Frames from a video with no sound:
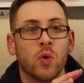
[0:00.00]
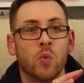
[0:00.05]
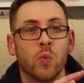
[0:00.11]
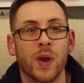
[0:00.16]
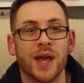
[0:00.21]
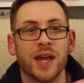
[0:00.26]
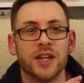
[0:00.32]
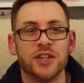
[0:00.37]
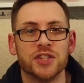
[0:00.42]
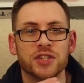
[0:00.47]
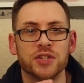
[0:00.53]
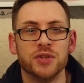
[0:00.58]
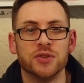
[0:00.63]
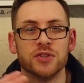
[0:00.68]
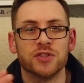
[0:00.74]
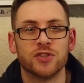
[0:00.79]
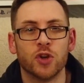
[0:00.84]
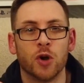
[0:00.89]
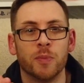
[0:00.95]
where do
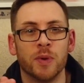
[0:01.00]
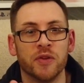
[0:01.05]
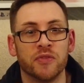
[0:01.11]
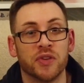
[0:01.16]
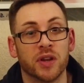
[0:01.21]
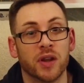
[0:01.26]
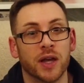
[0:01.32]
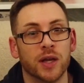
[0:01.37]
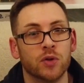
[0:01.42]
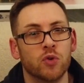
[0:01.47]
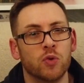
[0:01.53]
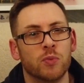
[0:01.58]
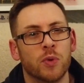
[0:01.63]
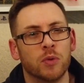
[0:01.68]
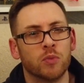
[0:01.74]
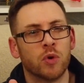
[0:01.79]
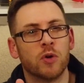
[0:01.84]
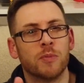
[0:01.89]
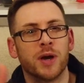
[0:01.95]
you stop if you're like, oh,
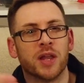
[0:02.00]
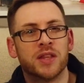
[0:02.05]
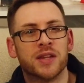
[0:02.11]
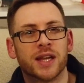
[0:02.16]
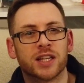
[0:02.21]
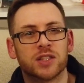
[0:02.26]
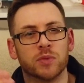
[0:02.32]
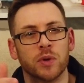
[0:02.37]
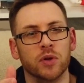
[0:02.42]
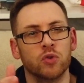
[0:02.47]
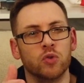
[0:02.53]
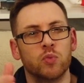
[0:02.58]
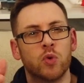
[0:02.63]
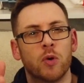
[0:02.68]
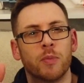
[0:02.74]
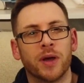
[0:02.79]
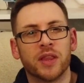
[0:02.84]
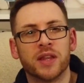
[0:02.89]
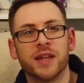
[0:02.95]
but what about the next one? Or
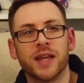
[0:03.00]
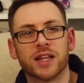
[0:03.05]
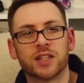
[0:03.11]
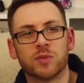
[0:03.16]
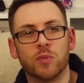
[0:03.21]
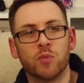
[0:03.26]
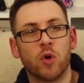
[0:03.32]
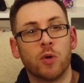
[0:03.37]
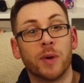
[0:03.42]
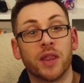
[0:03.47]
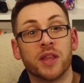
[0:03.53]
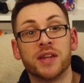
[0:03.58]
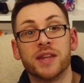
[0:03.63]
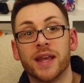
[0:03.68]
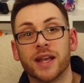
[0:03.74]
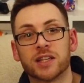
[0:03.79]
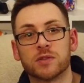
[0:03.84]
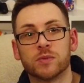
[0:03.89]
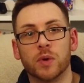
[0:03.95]
what about the next one? What about the
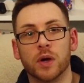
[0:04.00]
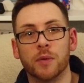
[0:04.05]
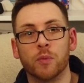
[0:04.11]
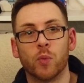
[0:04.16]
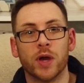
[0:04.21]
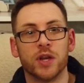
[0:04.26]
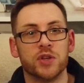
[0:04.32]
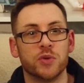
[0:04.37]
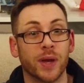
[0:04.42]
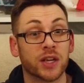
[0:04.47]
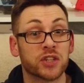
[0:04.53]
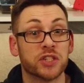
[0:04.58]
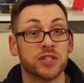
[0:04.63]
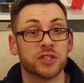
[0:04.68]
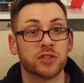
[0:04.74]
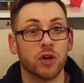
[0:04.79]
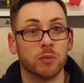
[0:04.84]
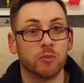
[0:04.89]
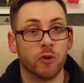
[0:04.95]
next one? Where do you
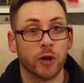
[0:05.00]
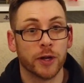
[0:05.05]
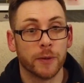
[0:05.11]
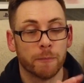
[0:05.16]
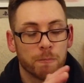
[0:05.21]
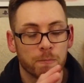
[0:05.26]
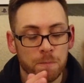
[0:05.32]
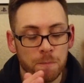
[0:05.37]
actually stop, right?